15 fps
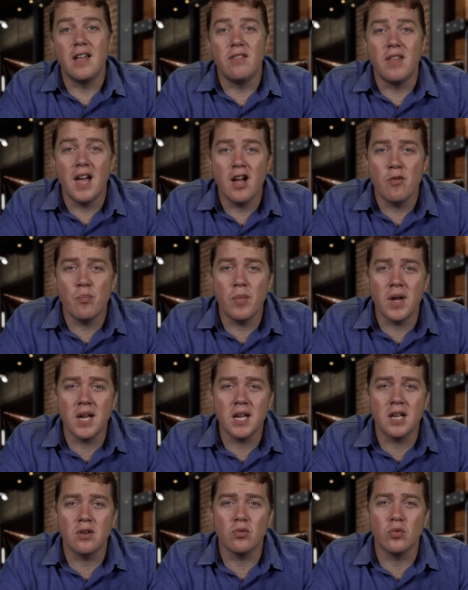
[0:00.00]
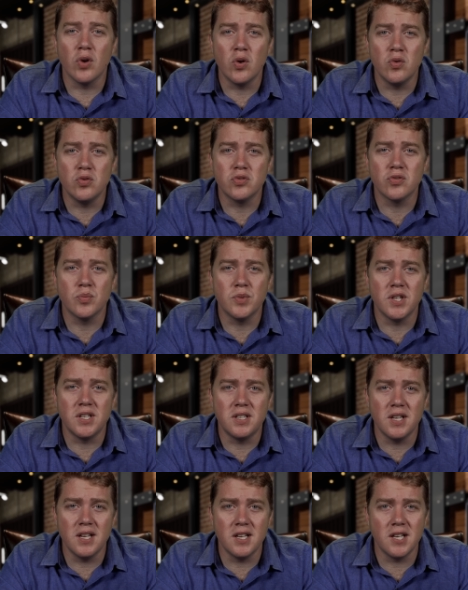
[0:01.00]
And that man rose from
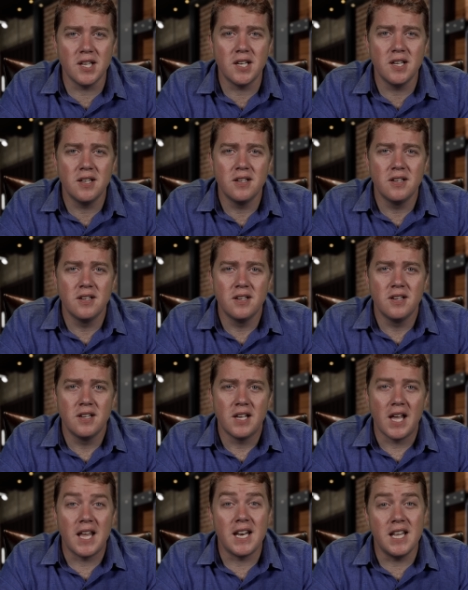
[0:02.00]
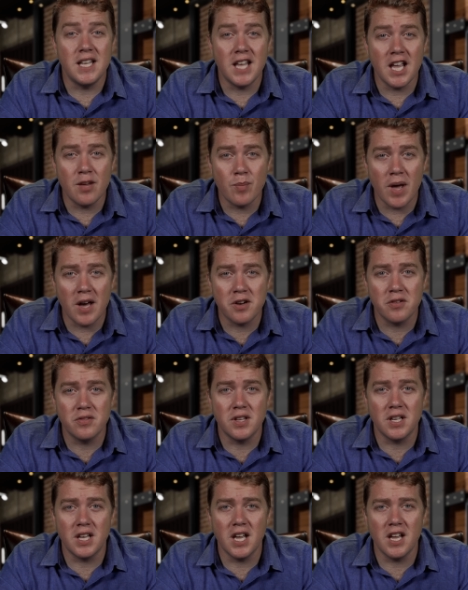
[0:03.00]
the dead and he came out
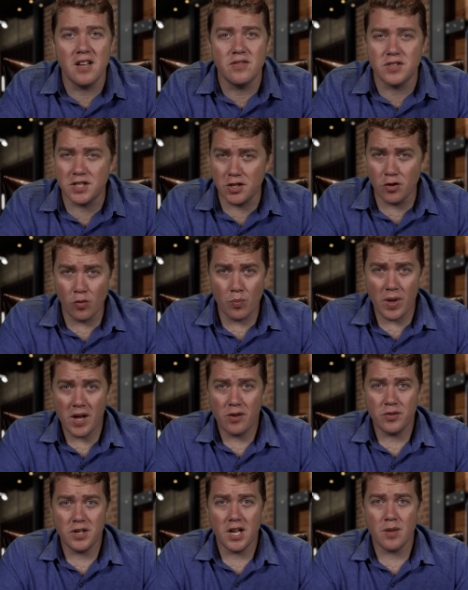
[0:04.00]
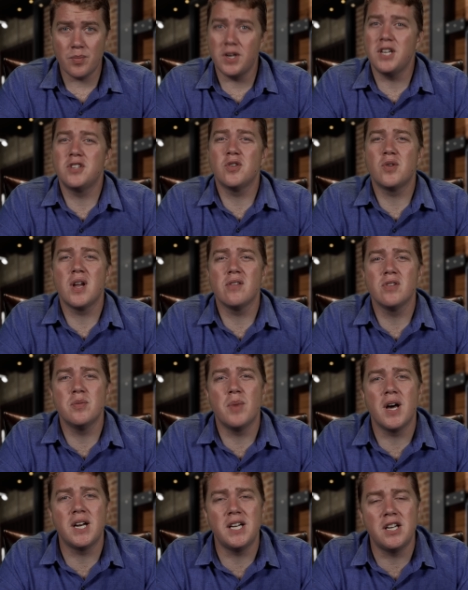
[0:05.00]
of the cave still bound up and he told
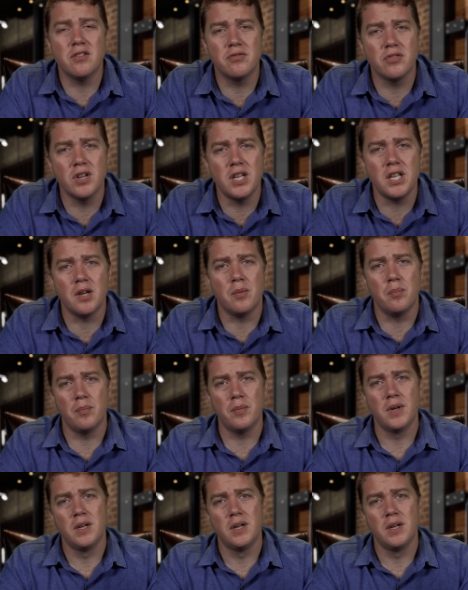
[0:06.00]
everybody to free him.